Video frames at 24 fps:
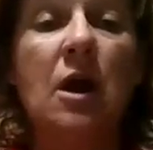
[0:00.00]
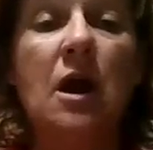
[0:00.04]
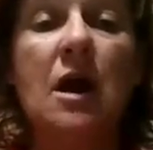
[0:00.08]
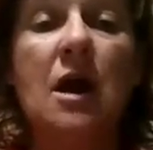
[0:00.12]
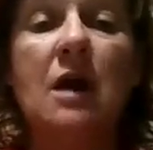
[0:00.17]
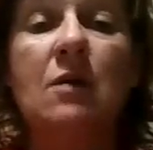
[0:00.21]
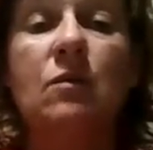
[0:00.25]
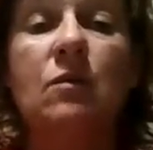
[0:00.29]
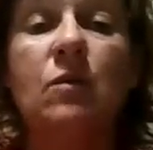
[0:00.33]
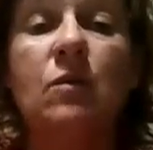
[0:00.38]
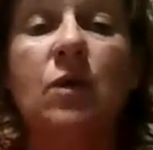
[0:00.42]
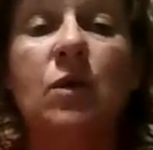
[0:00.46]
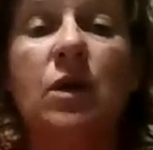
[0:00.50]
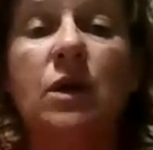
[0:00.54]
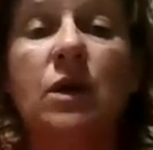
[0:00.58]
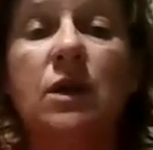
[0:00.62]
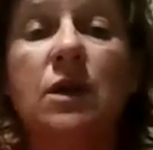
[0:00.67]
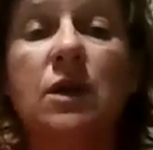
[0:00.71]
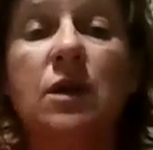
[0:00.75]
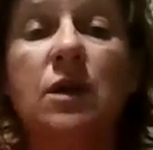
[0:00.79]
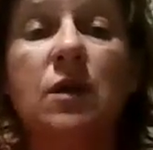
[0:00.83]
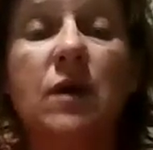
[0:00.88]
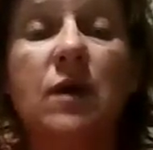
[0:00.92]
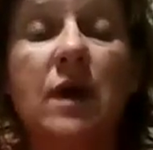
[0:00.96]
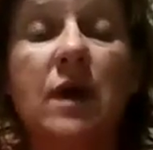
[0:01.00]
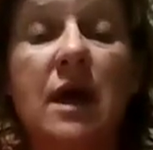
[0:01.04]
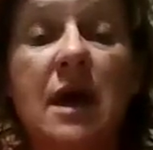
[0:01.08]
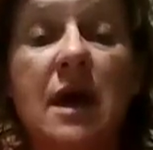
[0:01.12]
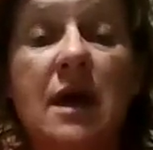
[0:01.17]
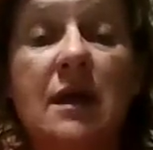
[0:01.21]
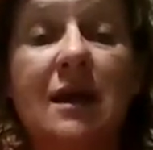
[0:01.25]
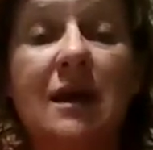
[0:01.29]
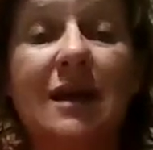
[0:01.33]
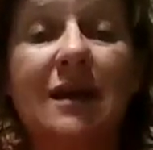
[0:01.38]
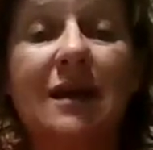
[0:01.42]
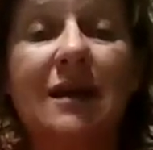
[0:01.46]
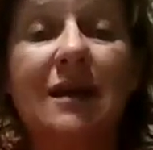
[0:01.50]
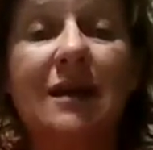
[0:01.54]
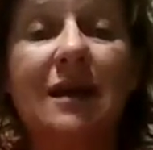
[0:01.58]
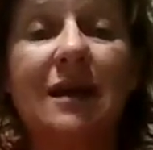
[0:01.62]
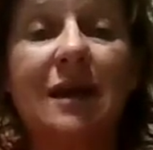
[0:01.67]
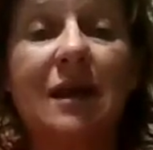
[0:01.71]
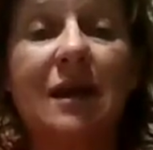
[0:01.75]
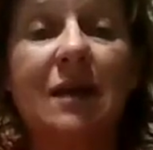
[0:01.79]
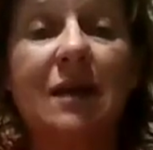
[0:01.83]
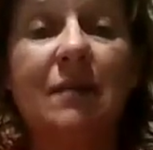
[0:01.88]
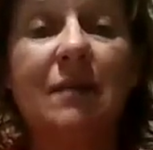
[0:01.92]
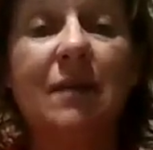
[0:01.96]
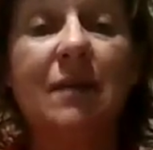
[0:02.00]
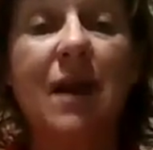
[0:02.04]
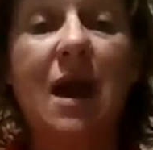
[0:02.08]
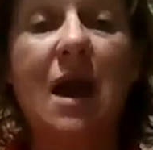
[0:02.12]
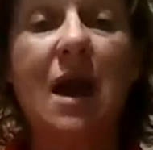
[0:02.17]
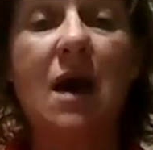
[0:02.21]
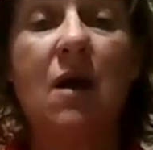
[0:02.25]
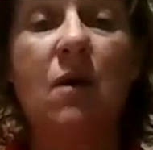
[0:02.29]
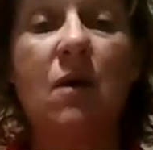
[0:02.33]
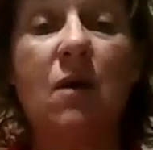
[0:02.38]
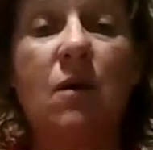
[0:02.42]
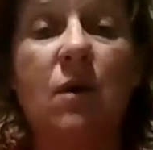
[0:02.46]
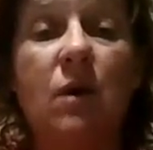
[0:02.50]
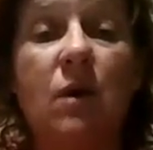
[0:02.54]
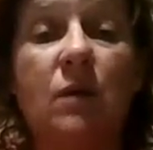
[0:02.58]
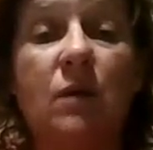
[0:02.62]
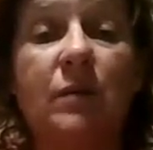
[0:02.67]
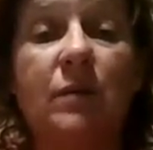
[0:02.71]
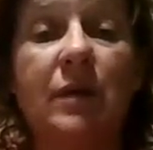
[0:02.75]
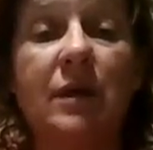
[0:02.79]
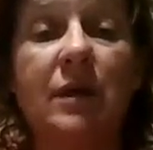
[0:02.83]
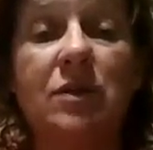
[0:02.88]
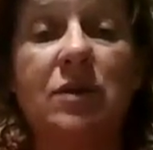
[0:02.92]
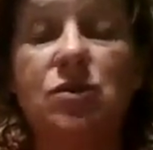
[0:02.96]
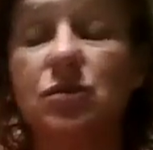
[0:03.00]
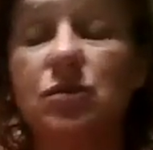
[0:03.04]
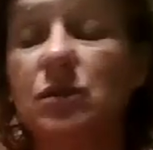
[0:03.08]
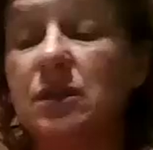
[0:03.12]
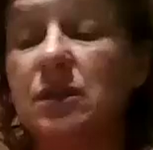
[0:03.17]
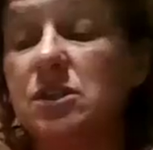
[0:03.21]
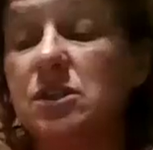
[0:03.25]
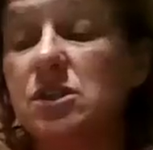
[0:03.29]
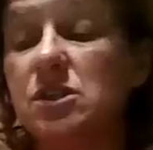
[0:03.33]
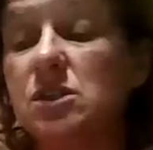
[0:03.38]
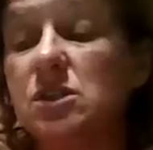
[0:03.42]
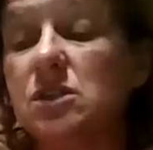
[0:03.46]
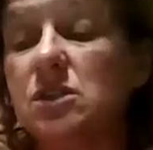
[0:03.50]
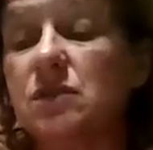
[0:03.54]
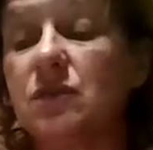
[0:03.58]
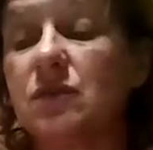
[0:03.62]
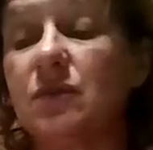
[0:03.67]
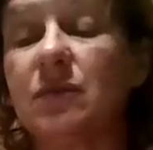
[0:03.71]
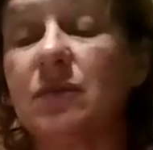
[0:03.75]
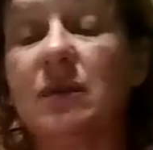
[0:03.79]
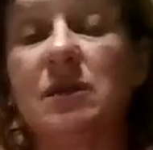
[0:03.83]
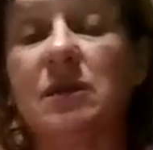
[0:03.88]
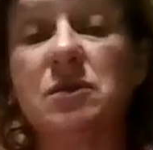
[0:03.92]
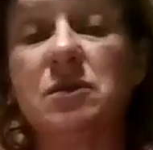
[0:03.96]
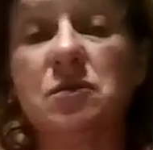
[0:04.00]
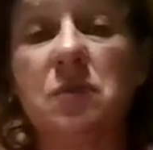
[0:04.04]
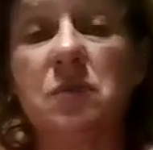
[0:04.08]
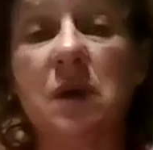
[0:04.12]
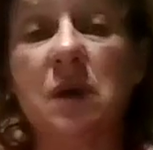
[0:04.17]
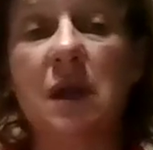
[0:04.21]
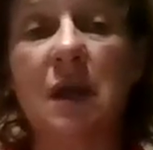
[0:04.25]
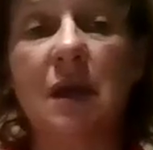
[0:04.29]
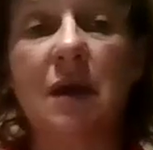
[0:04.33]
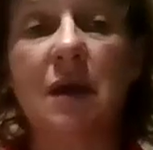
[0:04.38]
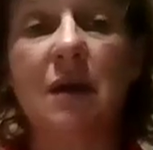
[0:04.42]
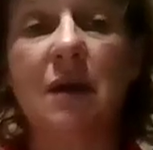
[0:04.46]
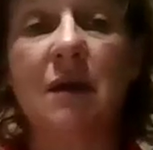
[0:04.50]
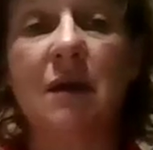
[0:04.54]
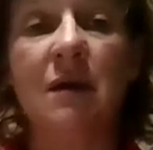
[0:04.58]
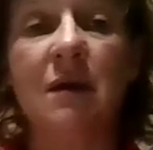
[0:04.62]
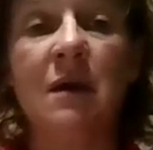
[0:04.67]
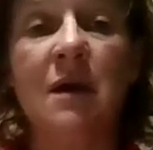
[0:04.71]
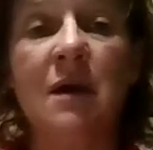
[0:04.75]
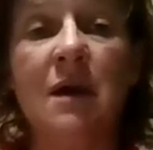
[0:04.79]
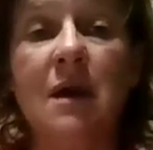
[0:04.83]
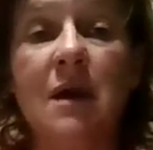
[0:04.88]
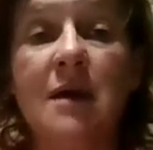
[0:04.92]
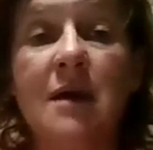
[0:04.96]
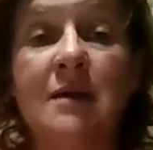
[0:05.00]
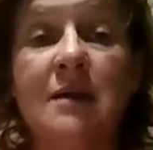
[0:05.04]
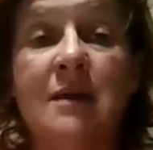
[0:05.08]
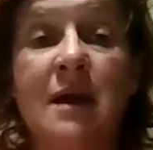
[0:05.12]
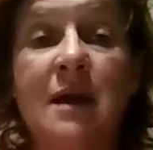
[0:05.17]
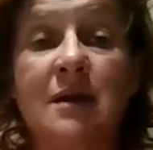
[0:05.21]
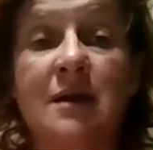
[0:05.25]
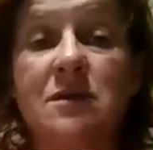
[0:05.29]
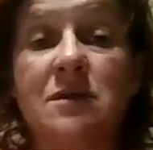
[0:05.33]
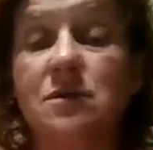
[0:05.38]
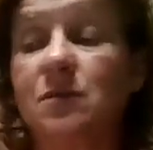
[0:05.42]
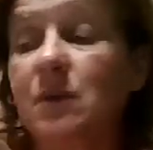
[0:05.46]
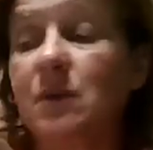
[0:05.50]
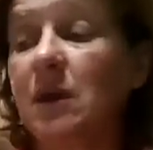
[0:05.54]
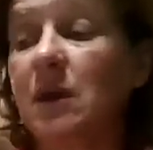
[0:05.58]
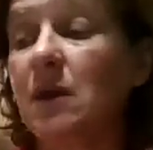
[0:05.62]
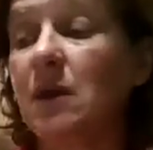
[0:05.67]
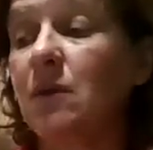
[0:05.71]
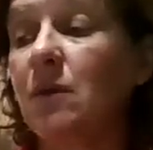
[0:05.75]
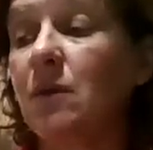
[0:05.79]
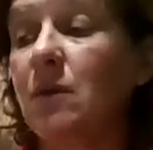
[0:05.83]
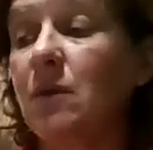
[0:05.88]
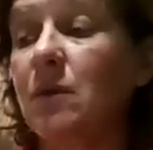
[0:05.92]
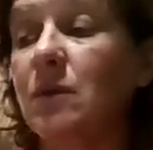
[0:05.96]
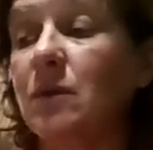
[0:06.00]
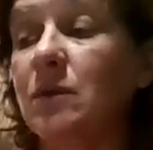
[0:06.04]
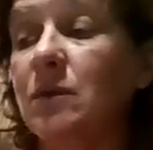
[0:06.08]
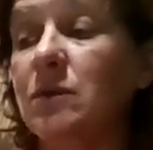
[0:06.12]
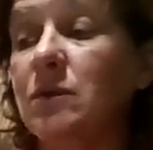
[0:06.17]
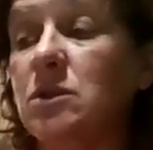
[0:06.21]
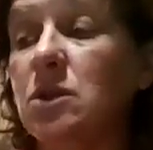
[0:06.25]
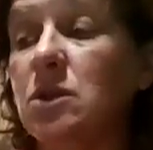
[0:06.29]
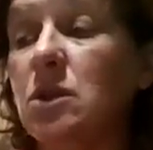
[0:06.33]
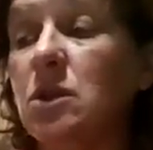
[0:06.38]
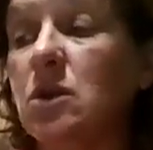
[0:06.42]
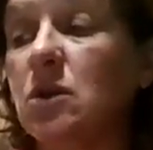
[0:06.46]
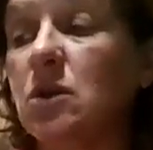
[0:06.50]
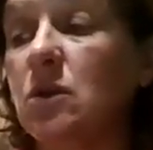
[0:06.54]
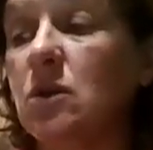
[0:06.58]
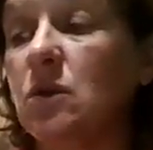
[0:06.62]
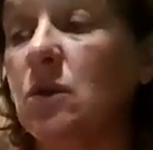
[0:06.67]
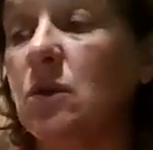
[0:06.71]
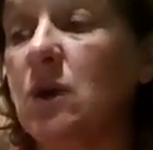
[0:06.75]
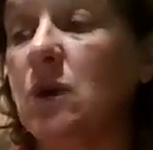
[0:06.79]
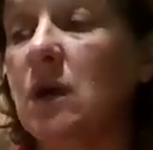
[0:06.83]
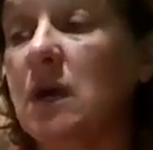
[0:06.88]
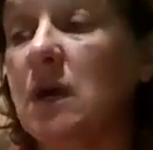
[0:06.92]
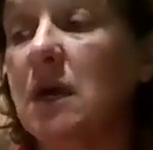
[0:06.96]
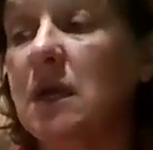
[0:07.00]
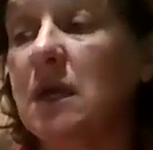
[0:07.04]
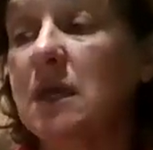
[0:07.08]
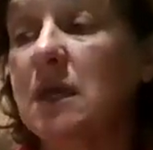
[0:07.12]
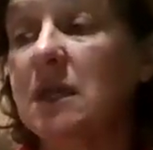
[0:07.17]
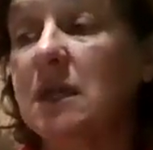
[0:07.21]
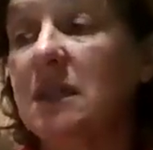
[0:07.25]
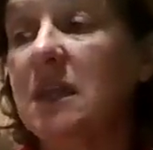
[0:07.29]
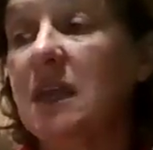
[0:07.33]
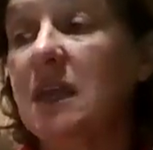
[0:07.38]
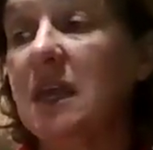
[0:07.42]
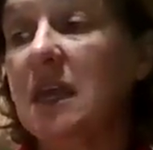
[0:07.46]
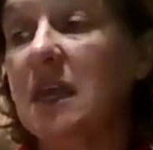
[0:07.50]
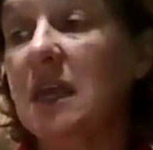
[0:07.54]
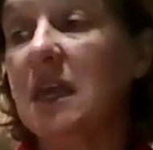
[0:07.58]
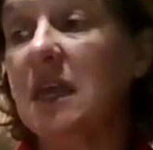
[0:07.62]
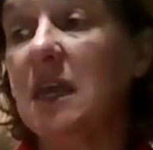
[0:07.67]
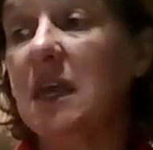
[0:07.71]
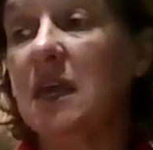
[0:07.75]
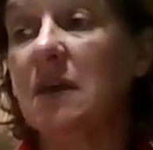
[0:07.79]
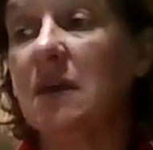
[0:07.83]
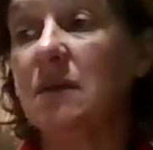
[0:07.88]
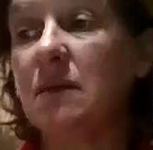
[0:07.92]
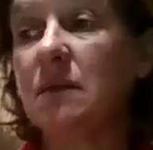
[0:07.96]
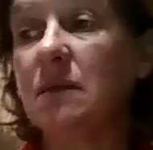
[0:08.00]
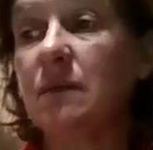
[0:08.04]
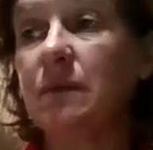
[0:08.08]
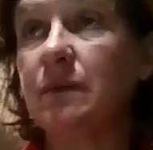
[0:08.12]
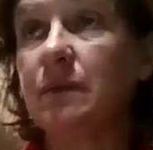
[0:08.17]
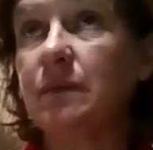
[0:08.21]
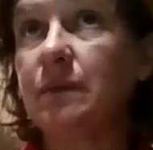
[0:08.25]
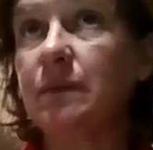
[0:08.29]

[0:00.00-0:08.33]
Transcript: We're going to go ahead and keep our Petri dishes from this week, and next week we will do the